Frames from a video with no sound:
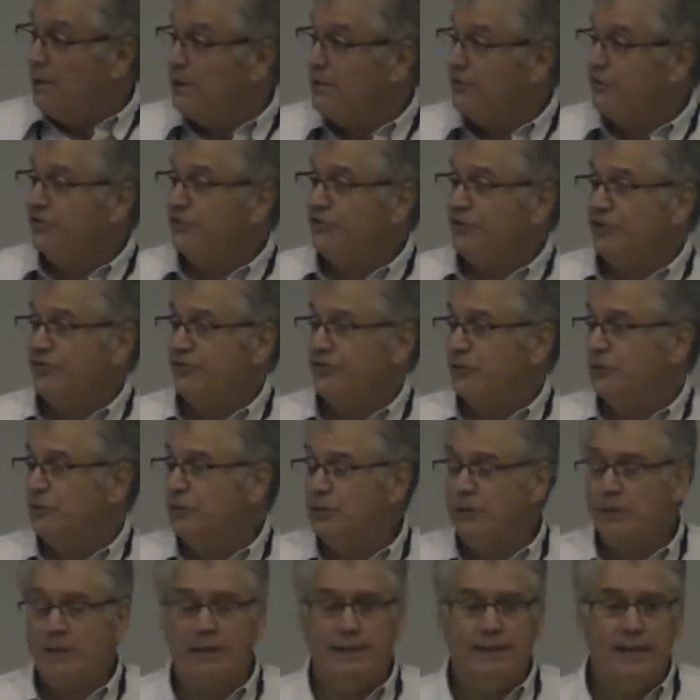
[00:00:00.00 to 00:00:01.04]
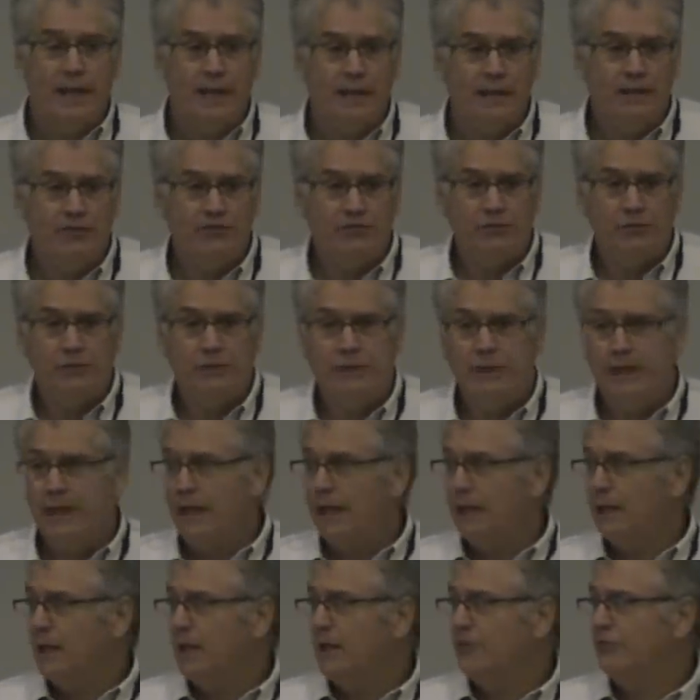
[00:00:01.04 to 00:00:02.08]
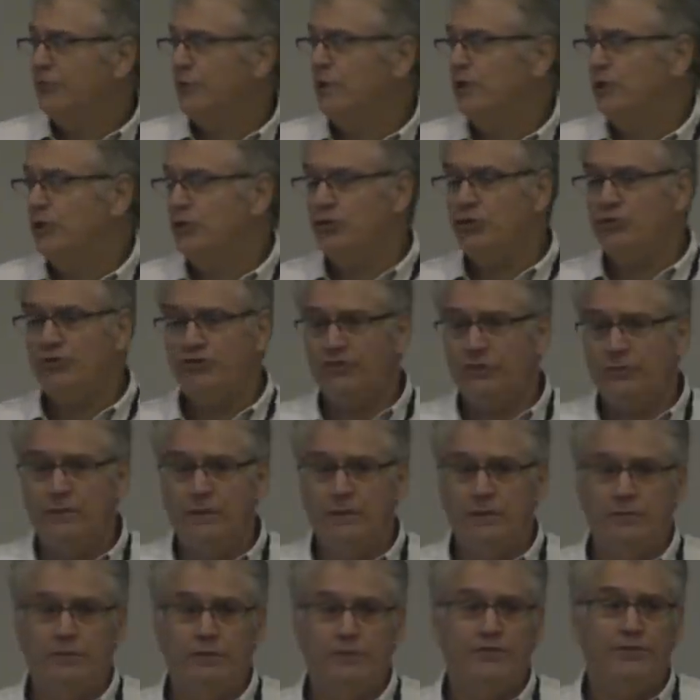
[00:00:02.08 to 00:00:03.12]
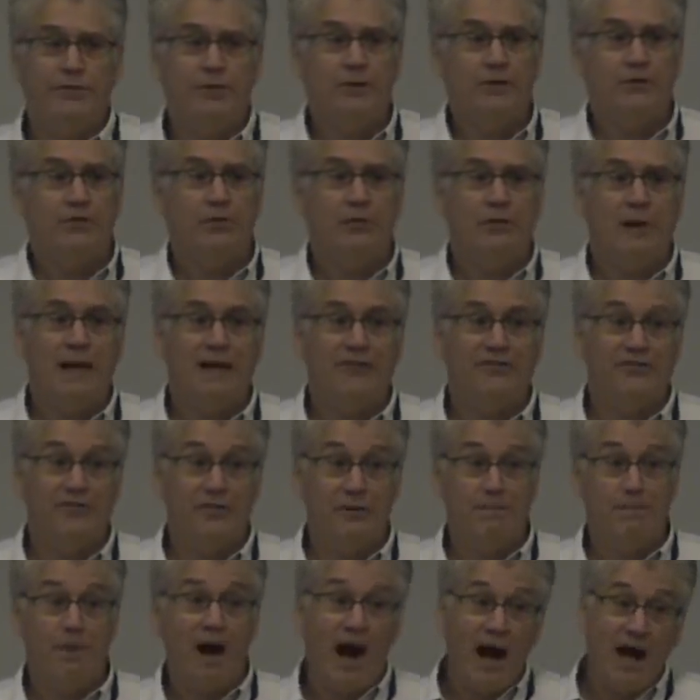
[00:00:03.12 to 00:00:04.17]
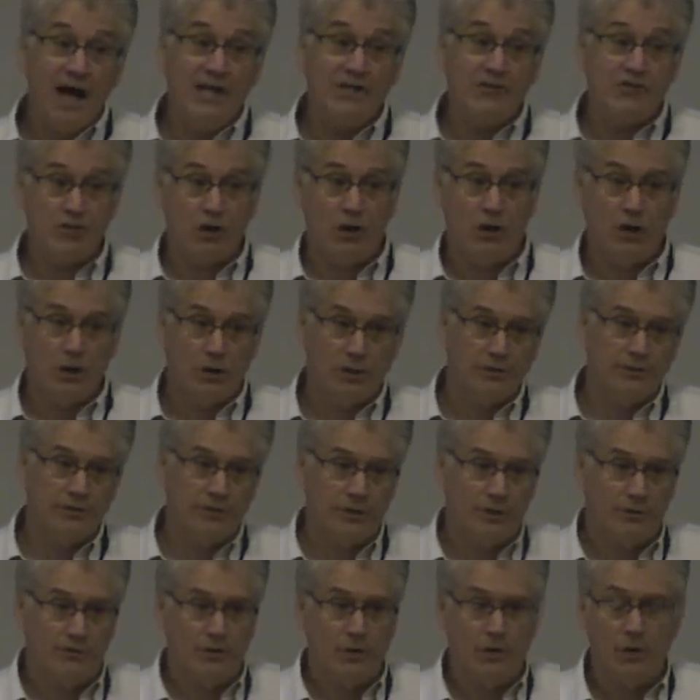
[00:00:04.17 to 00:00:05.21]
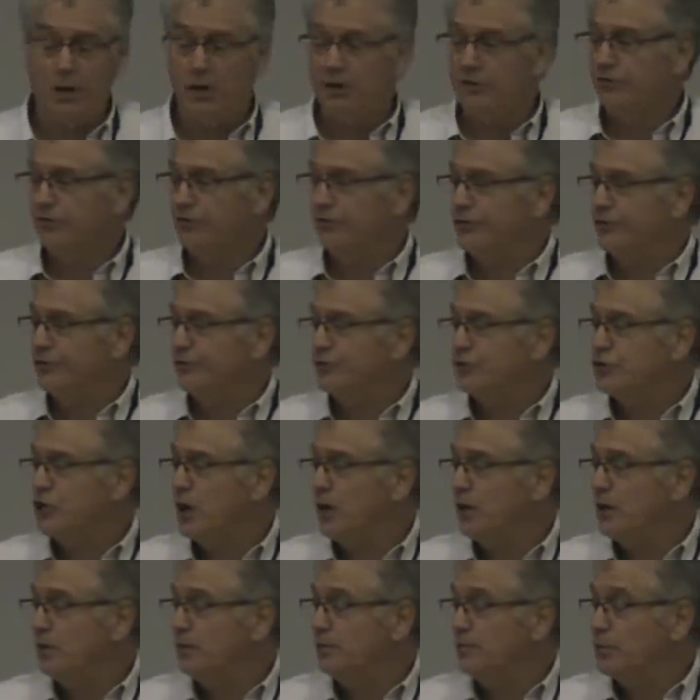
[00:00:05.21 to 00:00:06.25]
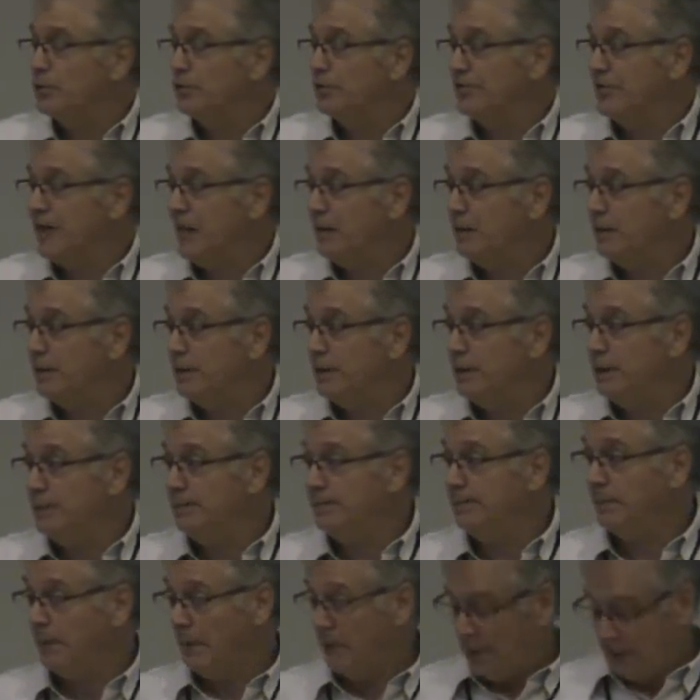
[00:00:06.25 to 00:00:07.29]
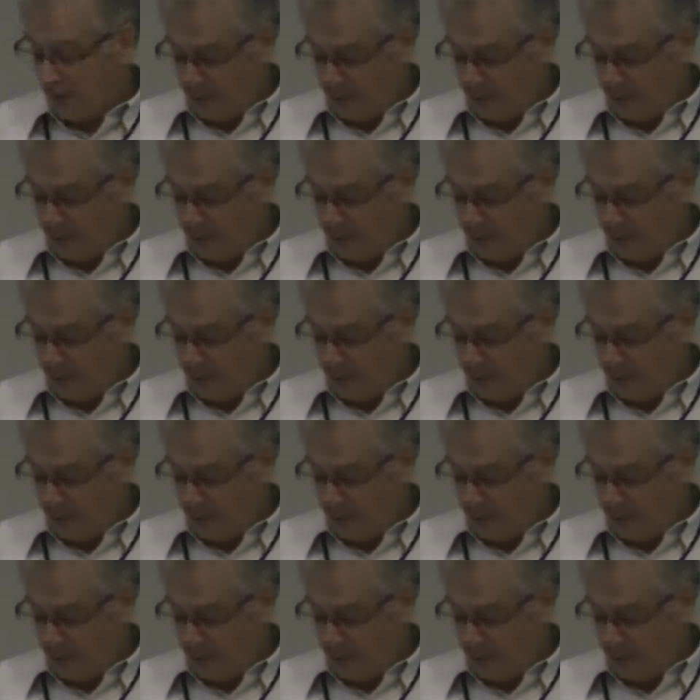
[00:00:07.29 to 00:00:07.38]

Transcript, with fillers: This is just to look at that issue again as what used to be referred to as the pie chart of causes of child mortality.